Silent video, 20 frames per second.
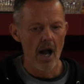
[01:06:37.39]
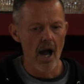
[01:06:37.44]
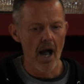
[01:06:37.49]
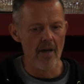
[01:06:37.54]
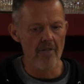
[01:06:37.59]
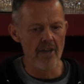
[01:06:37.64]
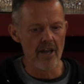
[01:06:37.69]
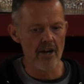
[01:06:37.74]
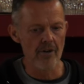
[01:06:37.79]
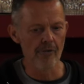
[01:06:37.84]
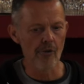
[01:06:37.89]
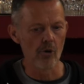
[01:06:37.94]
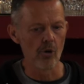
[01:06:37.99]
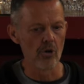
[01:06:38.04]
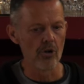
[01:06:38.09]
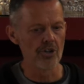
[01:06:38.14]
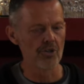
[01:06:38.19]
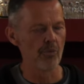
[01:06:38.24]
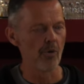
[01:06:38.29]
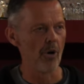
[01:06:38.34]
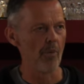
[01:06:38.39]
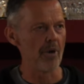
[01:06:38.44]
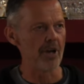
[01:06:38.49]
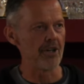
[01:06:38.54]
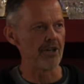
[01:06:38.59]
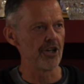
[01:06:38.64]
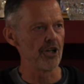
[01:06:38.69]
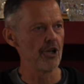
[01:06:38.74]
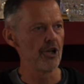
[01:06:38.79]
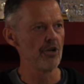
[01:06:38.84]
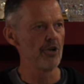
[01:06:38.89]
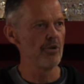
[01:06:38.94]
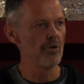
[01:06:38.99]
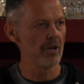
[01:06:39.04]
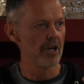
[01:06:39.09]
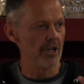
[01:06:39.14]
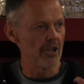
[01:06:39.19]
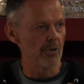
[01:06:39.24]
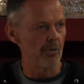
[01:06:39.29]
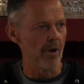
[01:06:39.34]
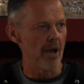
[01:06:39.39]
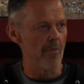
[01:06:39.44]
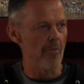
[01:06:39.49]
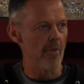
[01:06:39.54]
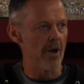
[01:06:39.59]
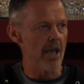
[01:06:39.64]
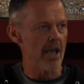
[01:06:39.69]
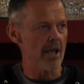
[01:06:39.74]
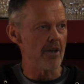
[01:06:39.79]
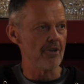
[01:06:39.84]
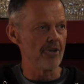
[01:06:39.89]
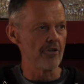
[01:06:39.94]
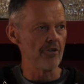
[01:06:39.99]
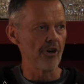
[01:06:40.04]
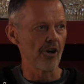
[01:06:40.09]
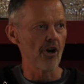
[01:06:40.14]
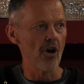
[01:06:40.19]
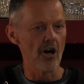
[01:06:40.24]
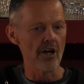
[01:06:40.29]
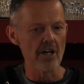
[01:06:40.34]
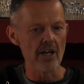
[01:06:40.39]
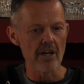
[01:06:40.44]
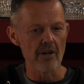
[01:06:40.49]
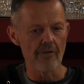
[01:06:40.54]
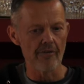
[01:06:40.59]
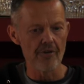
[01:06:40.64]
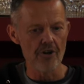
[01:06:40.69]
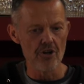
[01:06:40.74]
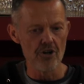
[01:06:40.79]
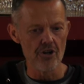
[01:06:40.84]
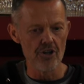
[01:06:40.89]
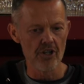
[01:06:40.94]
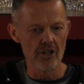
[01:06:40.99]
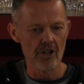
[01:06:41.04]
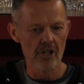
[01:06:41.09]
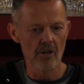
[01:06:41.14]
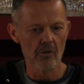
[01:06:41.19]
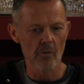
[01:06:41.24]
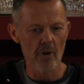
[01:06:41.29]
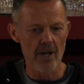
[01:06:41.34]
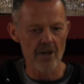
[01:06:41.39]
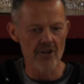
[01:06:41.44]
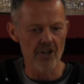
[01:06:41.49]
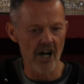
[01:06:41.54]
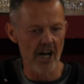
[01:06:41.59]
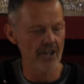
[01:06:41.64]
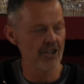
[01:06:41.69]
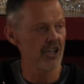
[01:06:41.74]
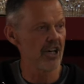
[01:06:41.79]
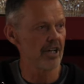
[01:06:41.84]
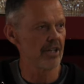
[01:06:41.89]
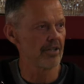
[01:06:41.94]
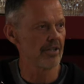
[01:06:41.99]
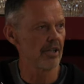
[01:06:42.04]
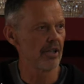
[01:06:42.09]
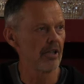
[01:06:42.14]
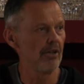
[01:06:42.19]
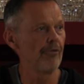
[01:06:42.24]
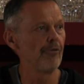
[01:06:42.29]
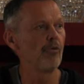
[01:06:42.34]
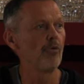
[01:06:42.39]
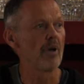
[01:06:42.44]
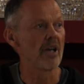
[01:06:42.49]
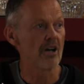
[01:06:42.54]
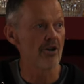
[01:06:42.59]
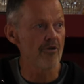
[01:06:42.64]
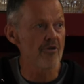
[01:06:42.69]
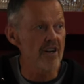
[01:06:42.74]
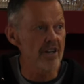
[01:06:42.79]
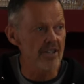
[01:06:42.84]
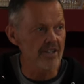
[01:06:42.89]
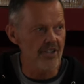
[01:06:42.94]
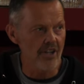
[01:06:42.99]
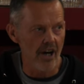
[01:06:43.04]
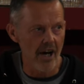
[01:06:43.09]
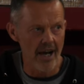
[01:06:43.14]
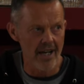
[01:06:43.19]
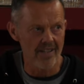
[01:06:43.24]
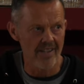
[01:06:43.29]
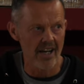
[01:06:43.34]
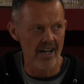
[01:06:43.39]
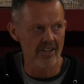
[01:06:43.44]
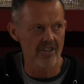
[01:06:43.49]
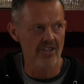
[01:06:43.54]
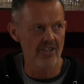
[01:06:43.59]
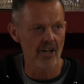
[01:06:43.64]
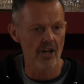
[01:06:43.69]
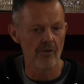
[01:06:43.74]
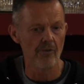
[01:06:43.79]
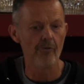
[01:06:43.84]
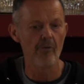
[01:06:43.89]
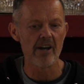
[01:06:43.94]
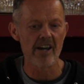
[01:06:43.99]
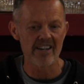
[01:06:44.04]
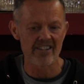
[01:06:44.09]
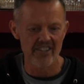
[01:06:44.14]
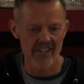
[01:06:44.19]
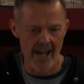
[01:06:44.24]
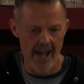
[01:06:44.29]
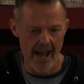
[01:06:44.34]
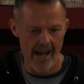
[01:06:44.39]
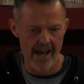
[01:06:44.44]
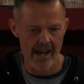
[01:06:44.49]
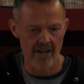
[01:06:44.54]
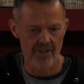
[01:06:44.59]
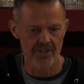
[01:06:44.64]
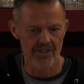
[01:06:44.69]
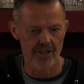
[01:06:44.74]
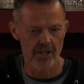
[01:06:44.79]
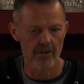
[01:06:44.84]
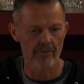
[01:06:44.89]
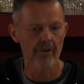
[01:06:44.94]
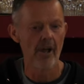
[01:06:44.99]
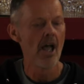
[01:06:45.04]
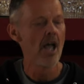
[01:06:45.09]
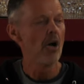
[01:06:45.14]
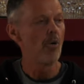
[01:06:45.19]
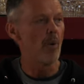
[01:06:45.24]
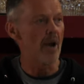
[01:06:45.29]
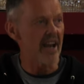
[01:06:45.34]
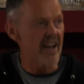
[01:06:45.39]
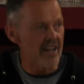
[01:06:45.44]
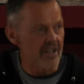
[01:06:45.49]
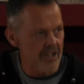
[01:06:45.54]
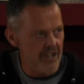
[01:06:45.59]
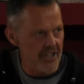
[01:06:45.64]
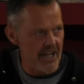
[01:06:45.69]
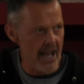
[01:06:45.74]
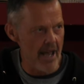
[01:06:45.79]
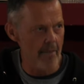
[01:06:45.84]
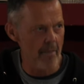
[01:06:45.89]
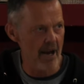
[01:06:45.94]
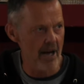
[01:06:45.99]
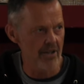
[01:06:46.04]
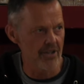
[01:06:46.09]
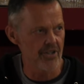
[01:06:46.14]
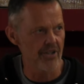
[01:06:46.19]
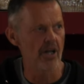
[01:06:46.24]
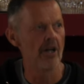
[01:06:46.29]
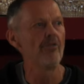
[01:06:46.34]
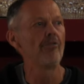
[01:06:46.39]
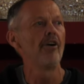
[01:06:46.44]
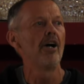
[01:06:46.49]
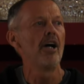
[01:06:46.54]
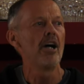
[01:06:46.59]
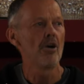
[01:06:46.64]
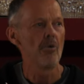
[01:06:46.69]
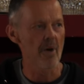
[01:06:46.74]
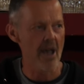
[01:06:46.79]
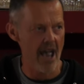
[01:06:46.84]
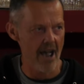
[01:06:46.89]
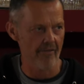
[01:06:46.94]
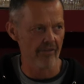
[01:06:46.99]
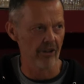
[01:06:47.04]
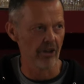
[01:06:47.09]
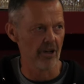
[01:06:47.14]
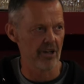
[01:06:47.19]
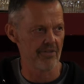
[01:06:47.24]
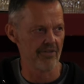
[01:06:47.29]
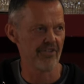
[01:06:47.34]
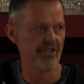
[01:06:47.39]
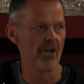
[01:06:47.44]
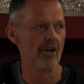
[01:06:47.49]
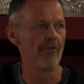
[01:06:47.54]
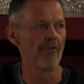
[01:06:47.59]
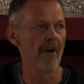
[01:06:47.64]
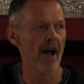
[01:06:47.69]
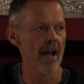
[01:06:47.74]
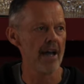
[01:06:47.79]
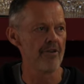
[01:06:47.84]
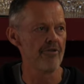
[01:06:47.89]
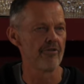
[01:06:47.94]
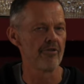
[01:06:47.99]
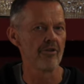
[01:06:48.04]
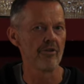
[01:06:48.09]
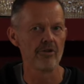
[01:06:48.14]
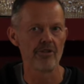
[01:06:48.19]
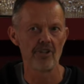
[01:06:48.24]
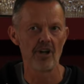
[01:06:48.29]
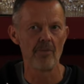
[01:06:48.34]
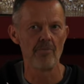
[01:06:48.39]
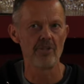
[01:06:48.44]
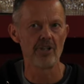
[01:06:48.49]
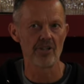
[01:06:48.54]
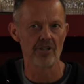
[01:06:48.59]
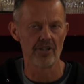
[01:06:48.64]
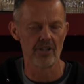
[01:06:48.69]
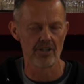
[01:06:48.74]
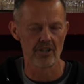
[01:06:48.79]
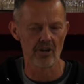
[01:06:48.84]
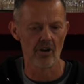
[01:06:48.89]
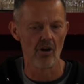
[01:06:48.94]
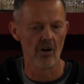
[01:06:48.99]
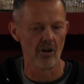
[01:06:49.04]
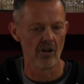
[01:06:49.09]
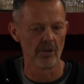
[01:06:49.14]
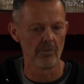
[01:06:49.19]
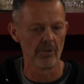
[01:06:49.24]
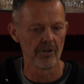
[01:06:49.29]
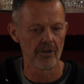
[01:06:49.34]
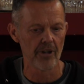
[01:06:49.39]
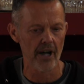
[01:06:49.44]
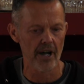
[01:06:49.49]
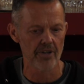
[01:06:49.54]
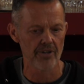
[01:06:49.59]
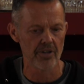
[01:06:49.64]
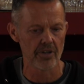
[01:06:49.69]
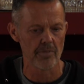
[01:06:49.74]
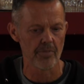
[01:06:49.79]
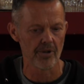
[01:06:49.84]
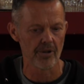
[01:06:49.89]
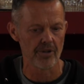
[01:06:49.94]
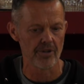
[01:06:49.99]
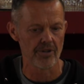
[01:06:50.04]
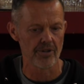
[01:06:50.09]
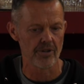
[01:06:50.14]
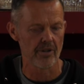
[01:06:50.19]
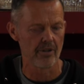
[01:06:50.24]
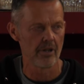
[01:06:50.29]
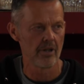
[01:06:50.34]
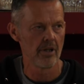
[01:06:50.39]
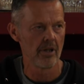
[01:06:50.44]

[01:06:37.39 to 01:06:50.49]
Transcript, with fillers: And then, of course, what we do is when we do the cognitive fusion, we judge ourselves, we criticize ourselves, we attack ourselves, we condemn ourselves, we have a lot of self hatred because I'm just such a horrible, nasty person.